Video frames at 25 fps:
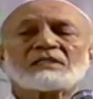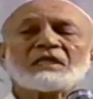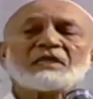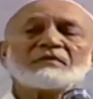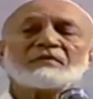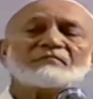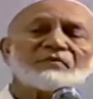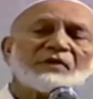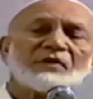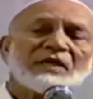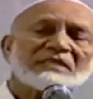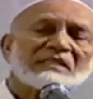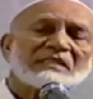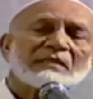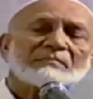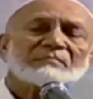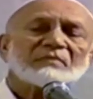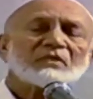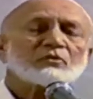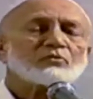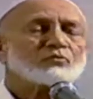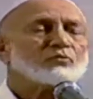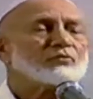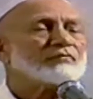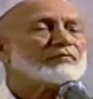I said, if you
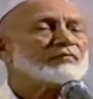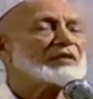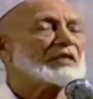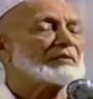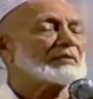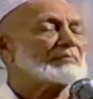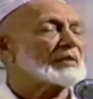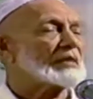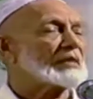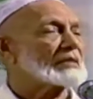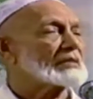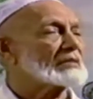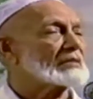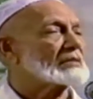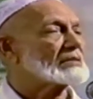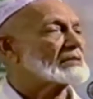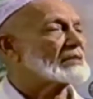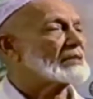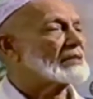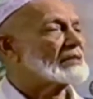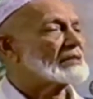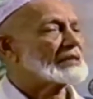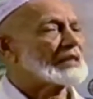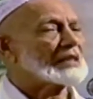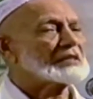accept these two
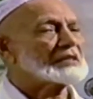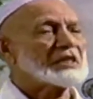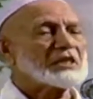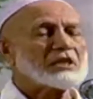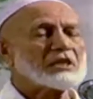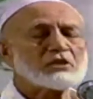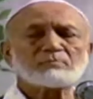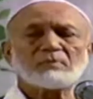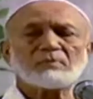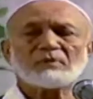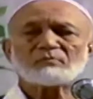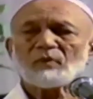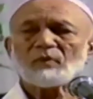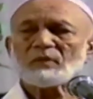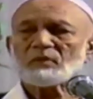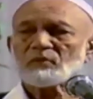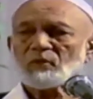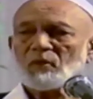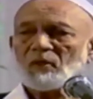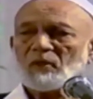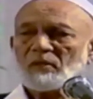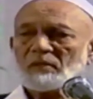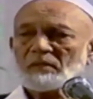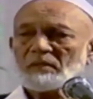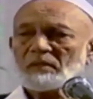fundamentals, that there is but
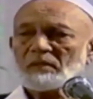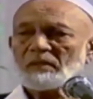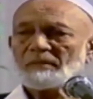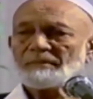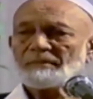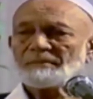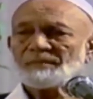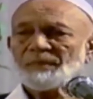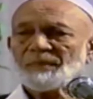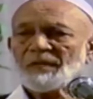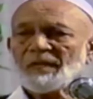one God,